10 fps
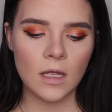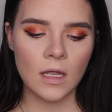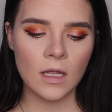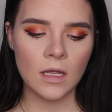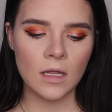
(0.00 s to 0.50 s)

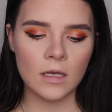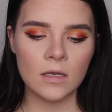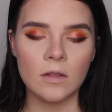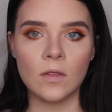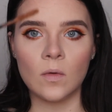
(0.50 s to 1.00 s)

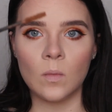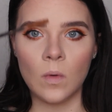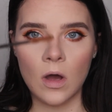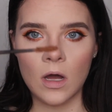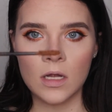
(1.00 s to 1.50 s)
and the
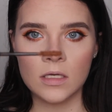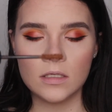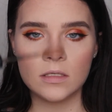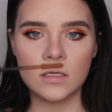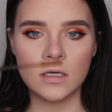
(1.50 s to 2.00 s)

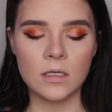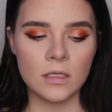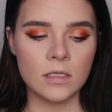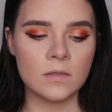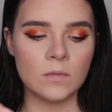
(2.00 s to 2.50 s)
wand on
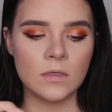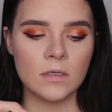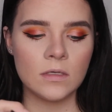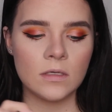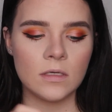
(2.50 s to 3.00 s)
this
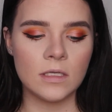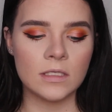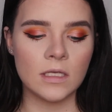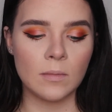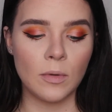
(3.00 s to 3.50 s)
one
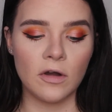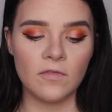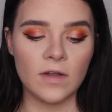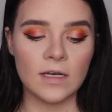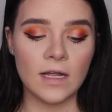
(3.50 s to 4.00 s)
is like
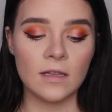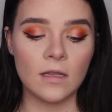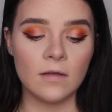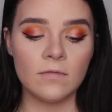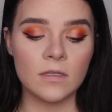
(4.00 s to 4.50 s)
perfect. I
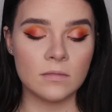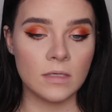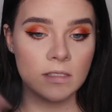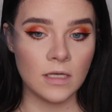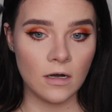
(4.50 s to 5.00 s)
love this
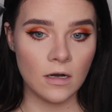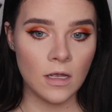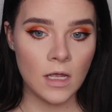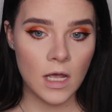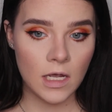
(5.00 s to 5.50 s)
mascara.
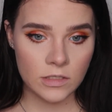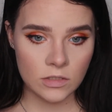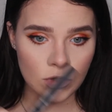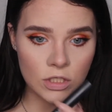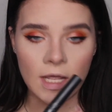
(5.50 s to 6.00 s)
I
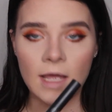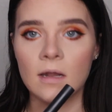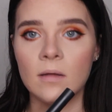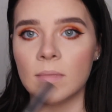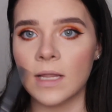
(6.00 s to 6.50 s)
just wish I had
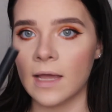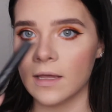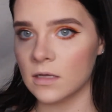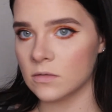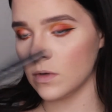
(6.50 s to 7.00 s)
it in
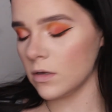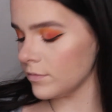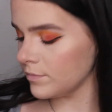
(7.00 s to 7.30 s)
black as well.